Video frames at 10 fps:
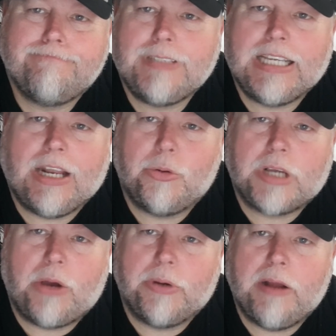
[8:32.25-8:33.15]

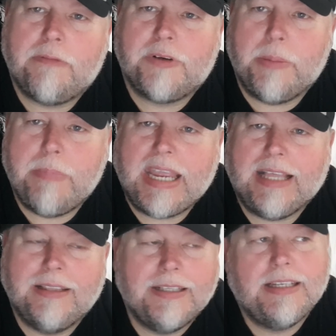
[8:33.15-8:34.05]
going out for a
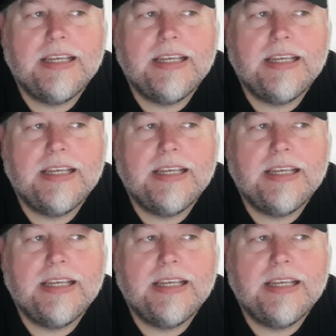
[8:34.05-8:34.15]
meal,